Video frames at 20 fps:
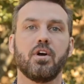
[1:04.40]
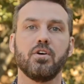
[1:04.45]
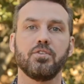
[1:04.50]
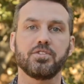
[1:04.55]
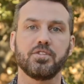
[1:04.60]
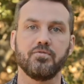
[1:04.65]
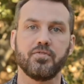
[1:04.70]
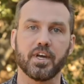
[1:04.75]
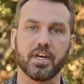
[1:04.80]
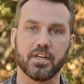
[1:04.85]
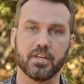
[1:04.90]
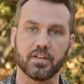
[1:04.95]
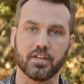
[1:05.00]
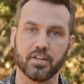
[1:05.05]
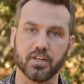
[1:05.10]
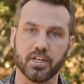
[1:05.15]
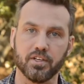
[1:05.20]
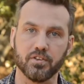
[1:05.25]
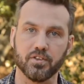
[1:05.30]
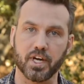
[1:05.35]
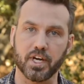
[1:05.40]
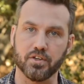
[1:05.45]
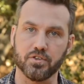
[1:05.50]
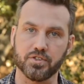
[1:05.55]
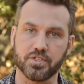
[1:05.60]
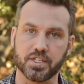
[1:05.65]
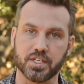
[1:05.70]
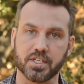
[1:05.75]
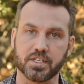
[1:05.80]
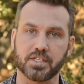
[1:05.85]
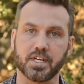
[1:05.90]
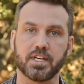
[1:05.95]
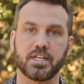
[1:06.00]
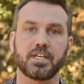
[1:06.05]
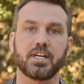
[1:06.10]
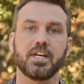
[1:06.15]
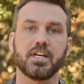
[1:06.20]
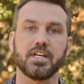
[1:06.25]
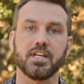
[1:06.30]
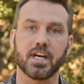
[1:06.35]
cultivating our inner energies
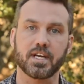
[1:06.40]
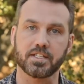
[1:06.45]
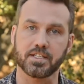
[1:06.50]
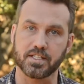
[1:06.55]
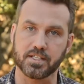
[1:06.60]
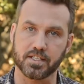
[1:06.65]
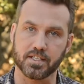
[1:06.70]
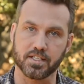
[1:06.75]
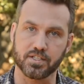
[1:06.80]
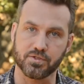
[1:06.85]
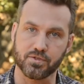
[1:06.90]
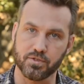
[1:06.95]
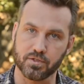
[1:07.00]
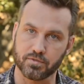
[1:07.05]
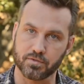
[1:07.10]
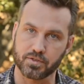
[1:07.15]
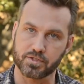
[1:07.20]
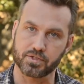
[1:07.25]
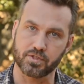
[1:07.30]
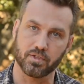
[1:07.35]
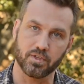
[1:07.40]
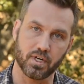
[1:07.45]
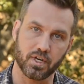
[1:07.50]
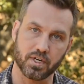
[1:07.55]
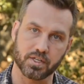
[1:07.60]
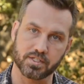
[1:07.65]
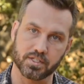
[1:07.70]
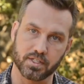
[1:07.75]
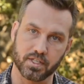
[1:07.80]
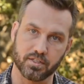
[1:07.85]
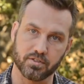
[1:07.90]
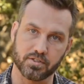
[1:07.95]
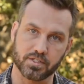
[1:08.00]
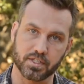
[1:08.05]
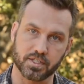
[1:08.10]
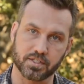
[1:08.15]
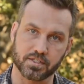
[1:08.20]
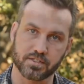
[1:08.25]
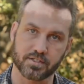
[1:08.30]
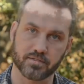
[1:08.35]
and connecting to these universal laws and
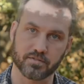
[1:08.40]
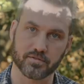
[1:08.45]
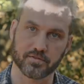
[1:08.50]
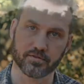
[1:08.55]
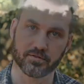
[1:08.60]
energies.